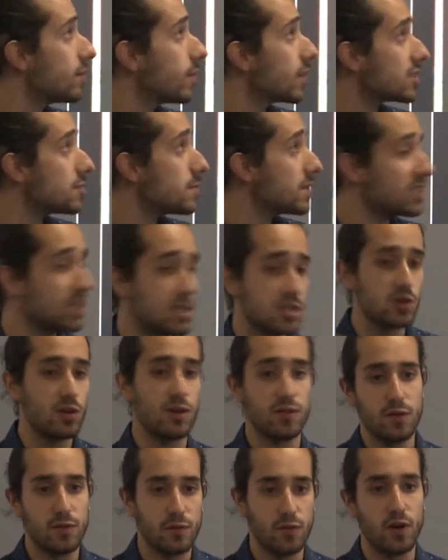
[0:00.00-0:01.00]
maximization of
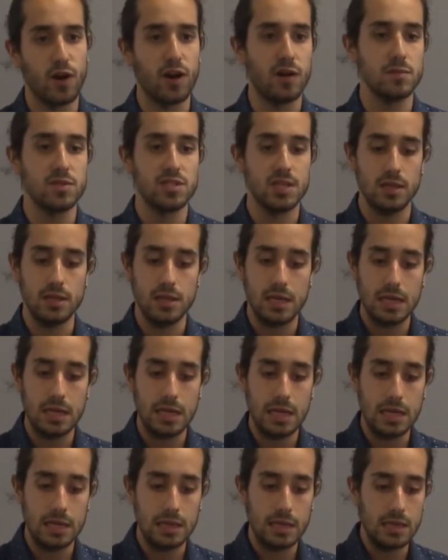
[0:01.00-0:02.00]
the firms and the,
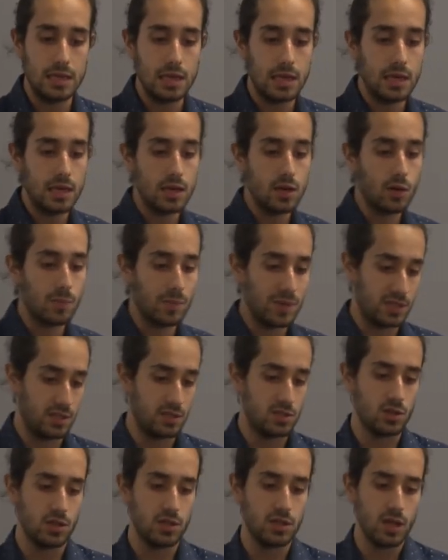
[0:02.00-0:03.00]
and the
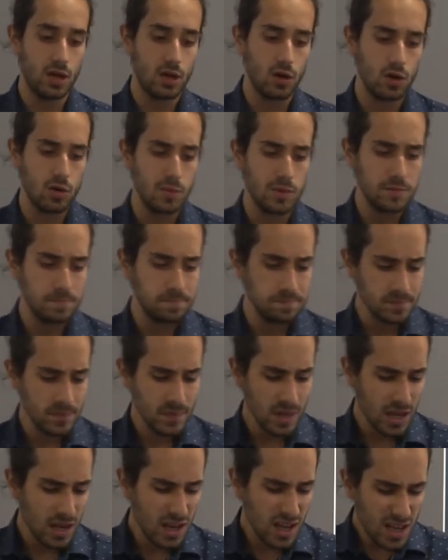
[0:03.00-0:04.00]
competition in the economy.
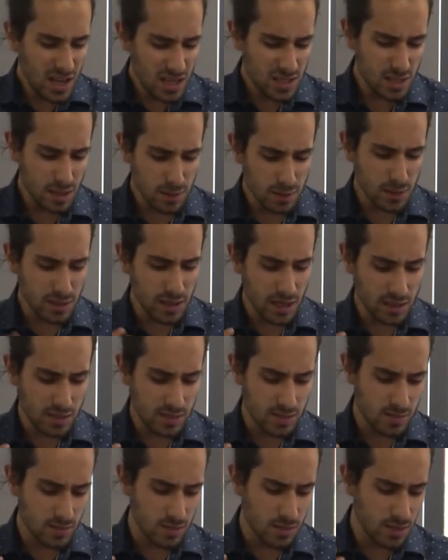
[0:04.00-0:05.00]
And something
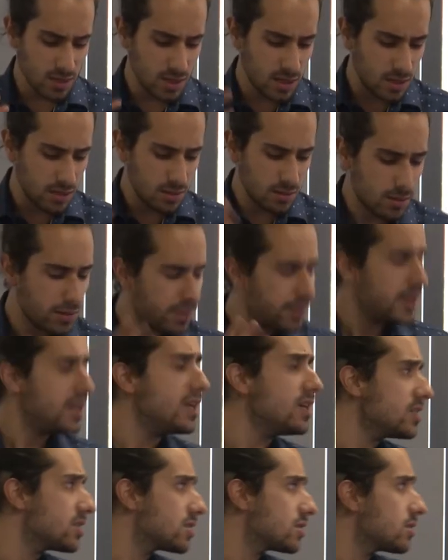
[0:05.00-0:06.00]
that
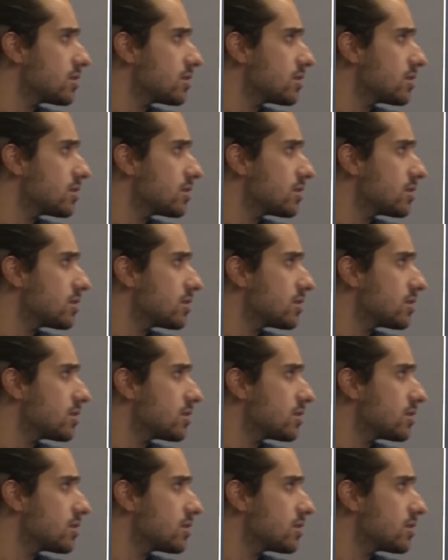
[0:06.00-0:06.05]
this